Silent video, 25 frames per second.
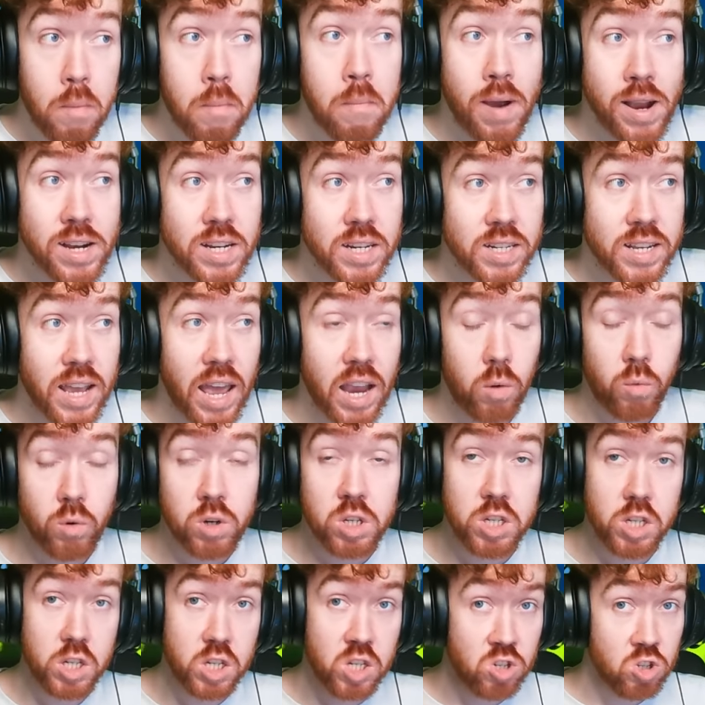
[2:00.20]
magic attack, which
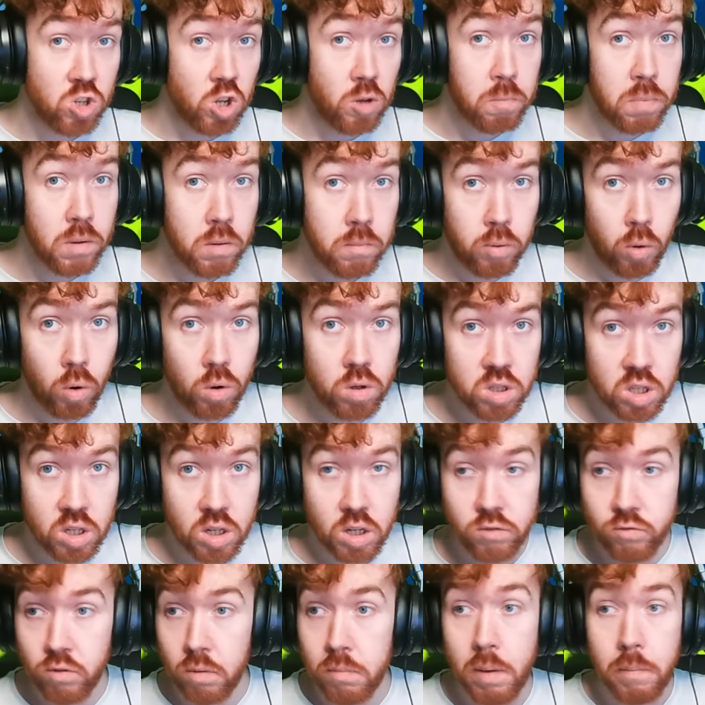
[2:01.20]
is super important
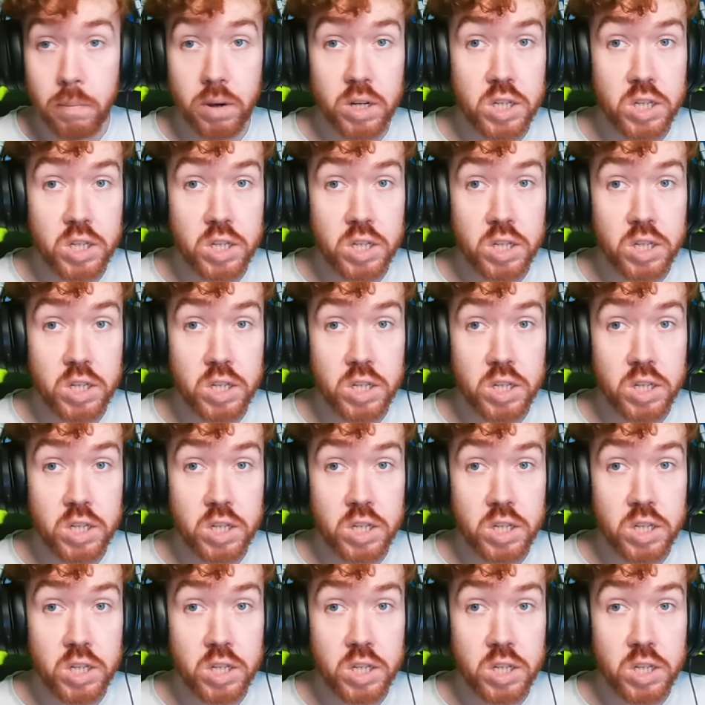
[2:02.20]
because remember,